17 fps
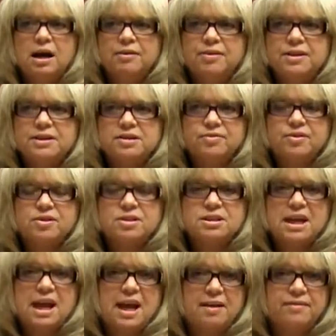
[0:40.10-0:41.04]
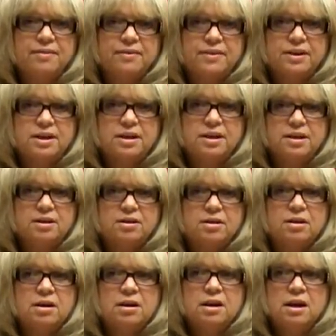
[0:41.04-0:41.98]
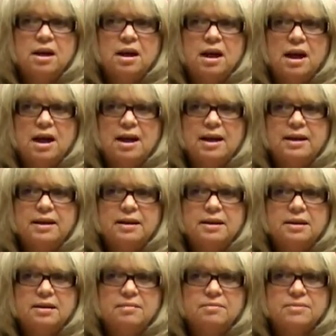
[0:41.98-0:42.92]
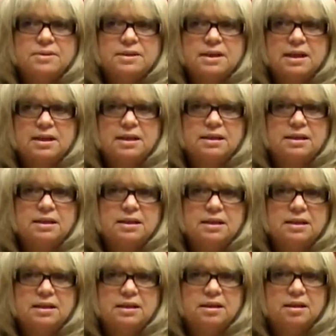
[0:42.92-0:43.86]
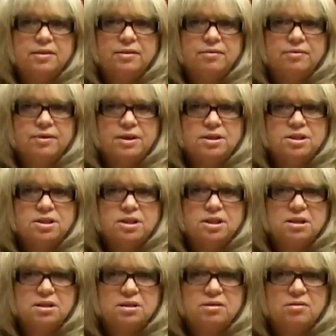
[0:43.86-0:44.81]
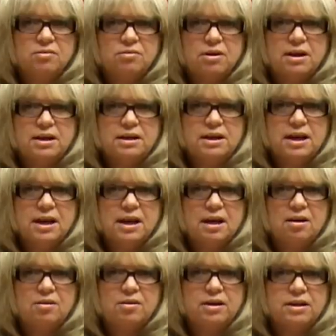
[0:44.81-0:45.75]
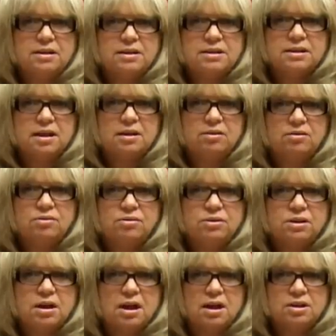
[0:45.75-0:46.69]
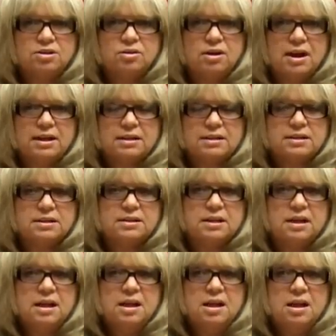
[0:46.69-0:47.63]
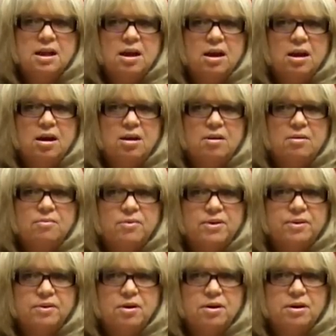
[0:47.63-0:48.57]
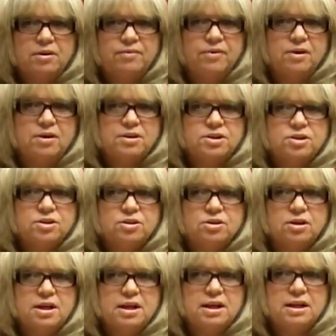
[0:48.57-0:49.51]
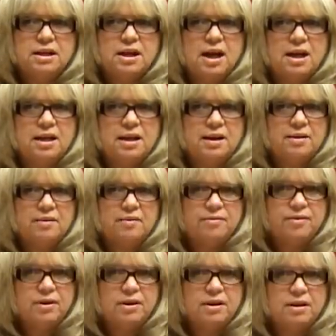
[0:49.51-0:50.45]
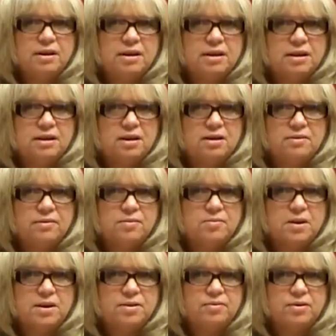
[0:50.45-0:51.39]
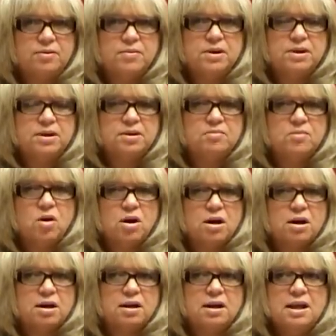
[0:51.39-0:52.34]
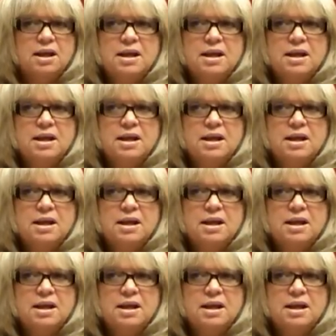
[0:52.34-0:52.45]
This first half of the year, I am second in the region right now in settled contracts with Long & Foster, and I have hit over my $3 million mark,